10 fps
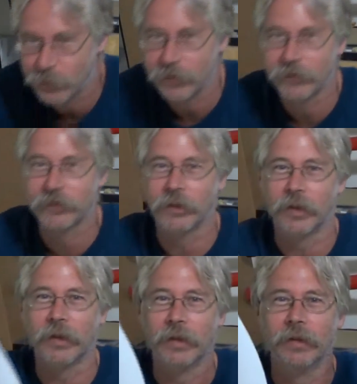is
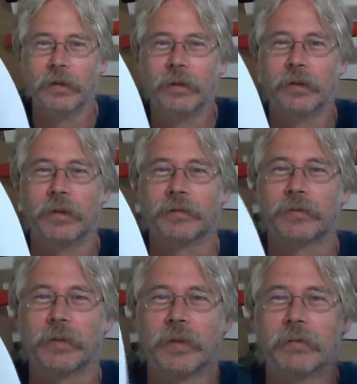cut
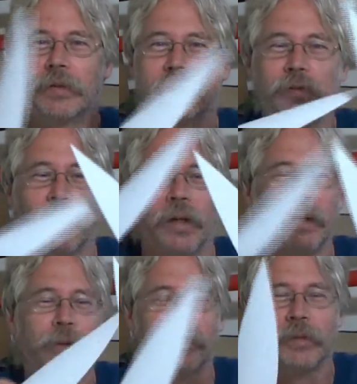enough of these
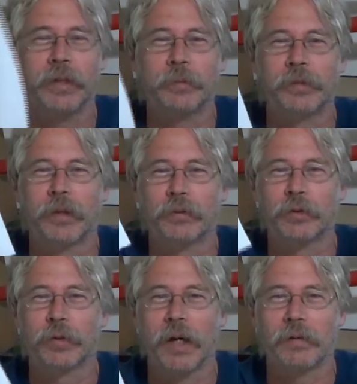triangle shapes out of
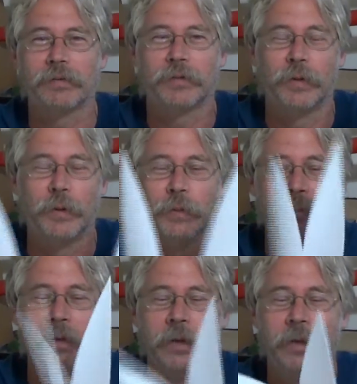craft foam
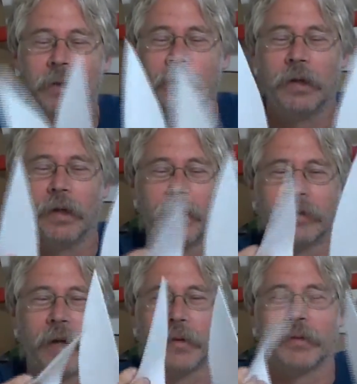and
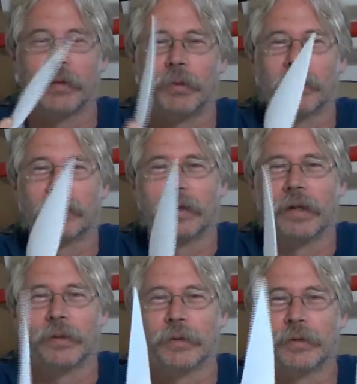attach them all
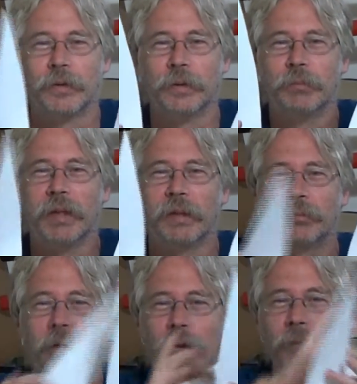together to make the
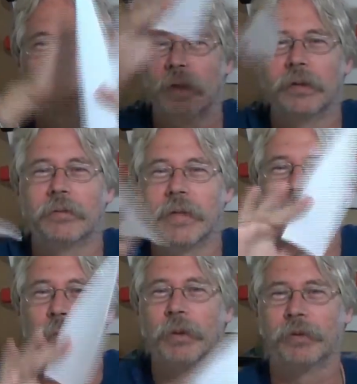dome of the
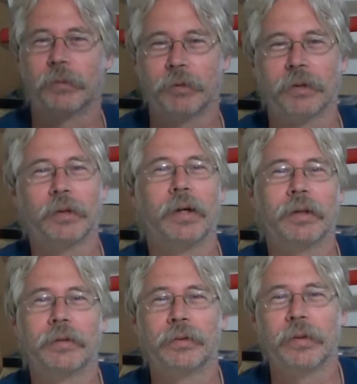helmet. So I'm going to go ahead
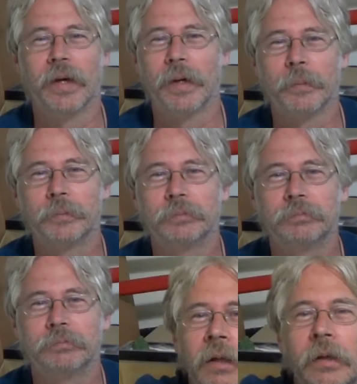and do that.
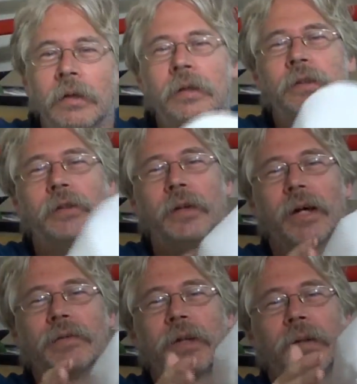So now
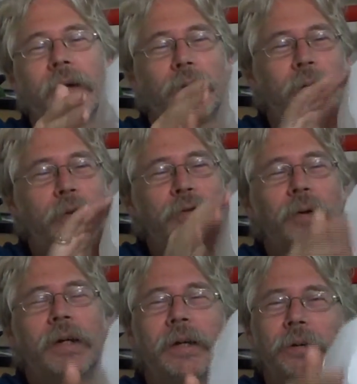I've cut out all the
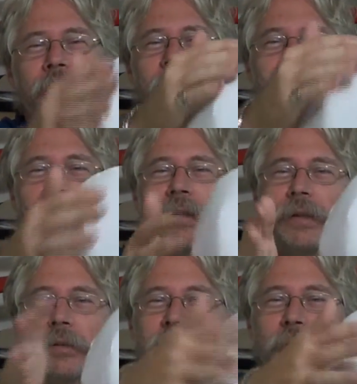triangles that I
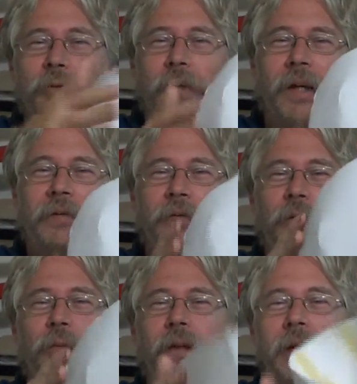needed from craft
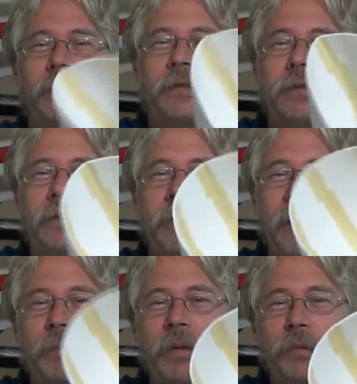foam, and I
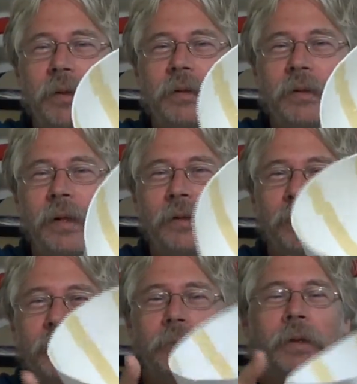taped them all together